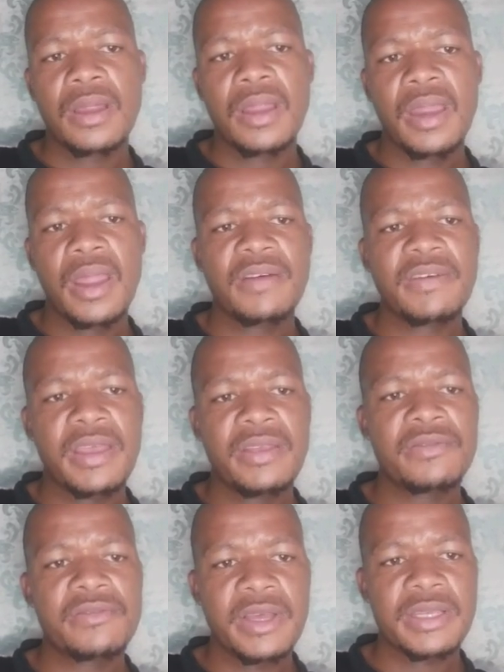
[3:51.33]
never
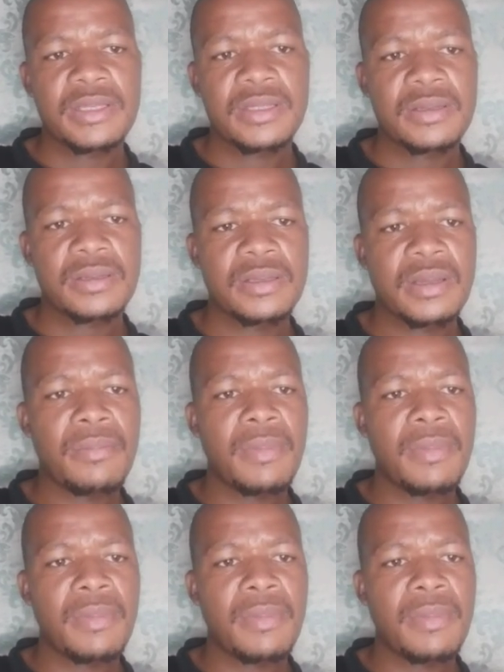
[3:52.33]
invest the